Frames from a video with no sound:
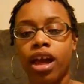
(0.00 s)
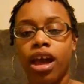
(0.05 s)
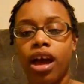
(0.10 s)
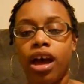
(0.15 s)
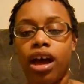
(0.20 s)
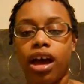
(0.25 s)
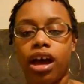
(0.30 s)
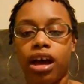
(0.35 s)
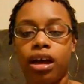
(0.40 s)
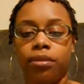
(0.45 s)

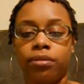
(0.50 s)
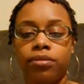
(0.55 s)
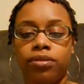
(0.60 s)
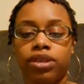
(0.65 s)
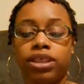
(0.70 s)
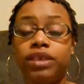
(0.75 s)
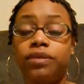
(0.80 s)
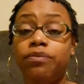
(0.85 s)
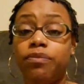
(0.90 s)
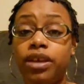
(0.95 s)

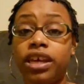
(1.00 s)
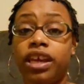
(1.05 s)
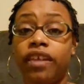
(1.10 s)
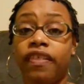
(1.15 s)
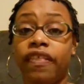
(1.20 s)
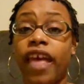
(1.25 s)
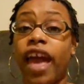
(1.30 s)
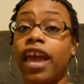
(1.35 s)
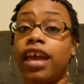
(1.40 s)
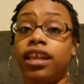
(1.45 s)
To me,
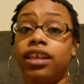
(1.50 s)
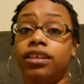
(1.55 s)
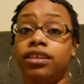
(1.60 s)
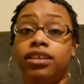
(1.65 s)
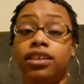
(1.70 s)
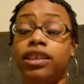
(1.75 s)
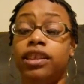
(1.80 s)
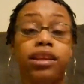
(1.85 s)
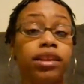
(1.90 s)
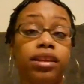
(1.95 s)

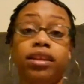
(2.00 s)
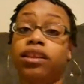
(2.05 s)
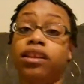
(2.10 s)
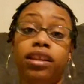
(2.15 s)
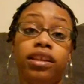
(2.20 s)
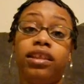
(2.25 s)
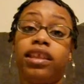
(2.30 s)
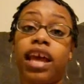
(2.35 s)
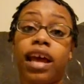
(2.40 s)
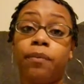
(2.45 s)

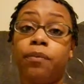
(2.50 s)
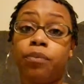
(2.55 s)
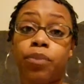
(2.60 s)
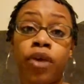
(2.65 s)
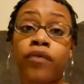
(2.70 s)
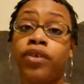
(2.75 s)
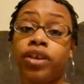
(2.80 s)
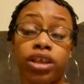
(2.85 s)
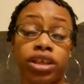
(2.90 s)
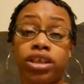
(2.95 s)
that
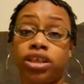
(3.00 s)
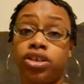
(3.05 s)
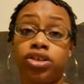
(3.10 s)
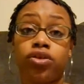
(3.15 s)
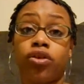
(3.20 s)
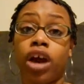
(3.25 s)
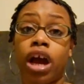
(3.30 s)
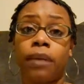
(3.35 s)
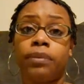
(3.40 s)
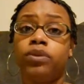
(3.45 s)
perfectly
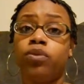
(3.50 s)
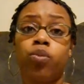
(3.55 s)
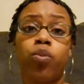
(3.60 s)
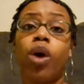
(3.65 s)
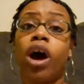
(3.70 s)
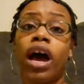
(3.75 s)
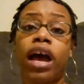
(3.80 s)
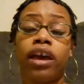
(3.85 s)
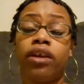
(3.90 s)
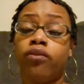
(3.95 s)
describes
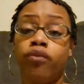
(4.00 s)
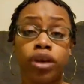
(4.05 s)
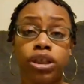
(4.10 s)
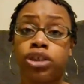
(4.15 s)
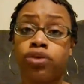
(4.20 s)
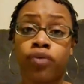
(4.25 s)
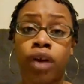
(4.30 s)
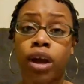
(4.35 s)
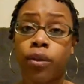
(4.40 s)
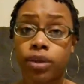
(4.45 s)
why Richard
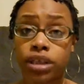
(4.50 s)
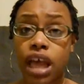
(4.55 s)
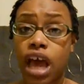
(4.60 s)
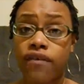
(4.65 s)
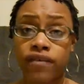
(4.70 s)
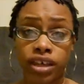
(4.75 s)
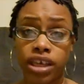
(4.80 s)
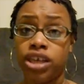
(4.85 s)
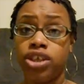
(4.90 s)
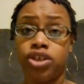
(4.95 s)
Wright was having
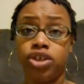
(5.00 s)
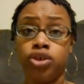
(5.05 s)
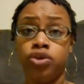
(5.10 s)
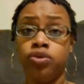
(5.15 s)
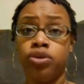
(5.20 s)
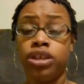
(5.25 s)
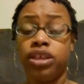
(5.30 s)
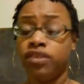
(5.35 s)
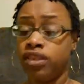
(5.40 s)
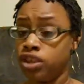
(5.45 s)
issues
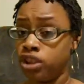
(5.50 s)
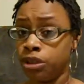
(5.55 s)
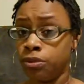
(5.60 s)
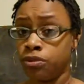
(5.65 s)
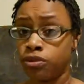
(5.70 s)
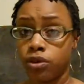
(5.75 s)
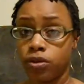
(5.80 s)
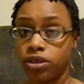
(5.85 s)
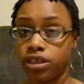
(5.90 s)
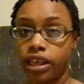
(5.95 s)
in the Jim
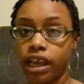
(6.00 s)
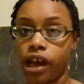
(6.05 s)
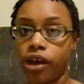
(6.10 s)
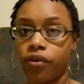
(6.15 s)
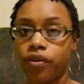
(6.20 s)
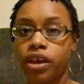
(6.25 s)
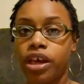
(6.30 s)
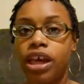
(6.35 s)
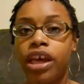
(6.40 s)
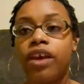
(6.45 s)
Crow South.
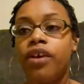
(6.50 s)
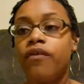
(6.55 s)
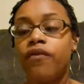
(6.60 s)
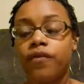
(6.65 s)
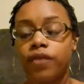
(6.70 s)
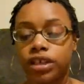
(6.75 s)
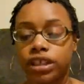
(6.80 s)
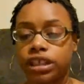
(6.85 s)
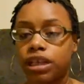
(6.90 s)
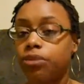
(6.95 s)
For
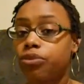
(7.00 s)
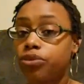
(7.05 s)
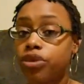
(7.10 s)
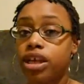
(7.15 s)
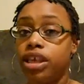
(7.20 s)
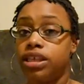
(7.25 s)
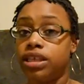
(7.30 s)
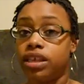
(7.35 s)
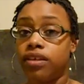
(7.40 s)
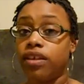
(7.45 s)
some
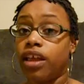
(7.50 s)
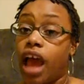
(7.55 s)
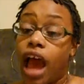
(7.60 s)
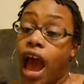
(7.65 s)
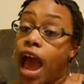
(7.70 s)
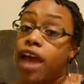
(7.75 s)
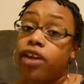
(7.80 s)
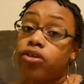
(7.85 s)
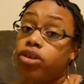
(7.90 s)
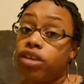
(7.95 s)
reason that I
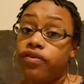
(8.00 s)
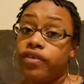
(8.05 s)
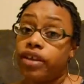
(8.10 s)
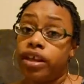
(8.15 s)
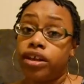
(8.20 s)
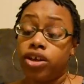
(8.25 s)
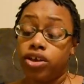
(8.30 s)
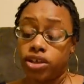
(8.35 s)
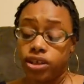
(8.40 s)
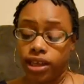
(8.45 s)
don't even
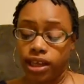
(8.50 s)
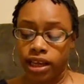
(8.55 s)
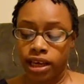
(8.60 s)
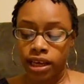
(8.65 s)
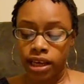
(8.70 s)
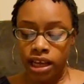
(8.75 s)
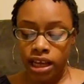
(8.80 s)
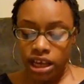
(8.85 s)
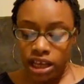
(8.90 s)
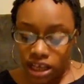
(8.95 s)
understand,
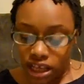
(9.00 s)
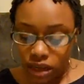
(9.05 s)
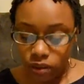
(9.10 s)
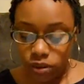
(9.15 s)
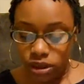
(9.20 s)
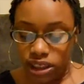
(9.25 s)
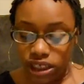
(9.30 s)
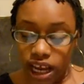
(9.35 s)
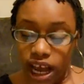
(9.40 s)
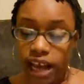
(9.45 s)
he was
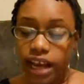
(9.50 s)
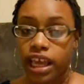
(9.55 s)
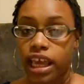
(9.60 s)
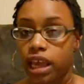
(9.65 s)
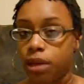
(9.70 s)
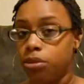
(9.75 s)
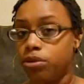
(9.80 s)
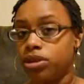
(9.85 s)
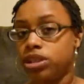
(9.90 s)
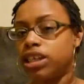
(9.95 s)
not
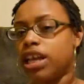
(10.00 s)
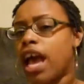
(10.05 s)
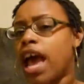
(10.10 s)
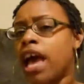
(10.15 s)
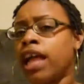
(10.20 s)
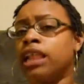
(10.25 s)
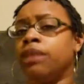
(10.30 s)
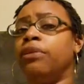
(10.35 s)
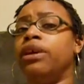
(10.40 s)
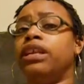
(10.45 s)
able to
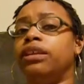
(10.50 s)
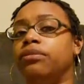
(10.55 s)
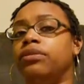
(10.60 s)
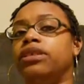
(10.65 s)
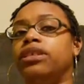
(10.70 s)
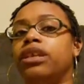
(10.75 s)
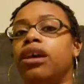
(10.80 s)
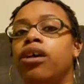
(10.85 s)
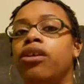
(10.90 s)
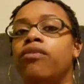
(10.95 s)
acclimate
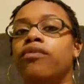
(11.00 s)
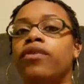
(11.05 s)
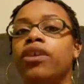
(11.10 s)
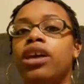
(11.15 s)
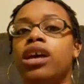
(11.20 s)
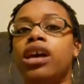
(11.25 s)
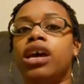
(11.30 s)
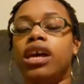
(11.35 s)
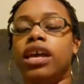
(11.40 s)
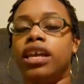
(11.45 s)
himself
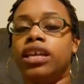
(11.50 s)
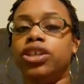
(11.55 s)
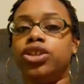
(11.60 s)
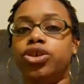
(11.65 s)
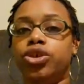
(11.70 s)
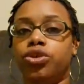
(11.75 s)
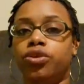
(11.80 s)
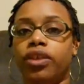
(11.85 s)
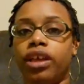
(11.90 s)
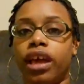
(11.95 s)

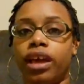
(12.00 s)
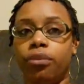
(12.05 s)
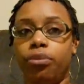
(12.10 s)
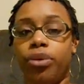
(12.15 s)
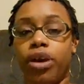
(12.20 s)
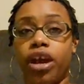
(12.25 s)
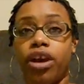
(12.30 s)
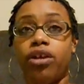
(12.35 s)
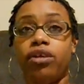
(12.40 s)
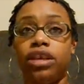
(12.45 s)
into that
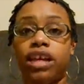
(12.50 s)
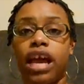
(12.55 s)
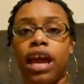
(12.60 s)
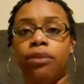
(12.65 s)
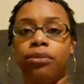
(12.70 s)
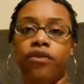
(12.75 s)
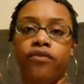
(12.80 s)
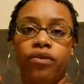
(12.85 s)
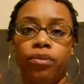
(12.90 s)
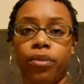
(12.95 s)
paradigm
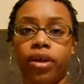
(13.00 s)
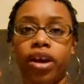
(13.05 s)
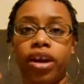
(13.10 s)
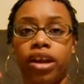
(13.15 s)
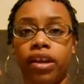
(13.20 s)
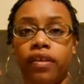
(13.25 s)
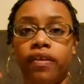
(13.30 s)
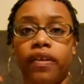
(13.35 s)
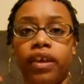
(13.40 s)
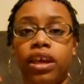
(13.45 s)
of American
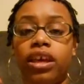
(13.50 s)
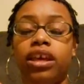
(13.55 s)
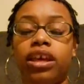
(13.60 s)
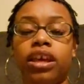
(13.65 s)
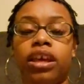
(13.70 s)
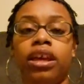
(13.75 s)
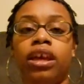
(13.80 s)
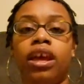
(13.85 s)
thinking.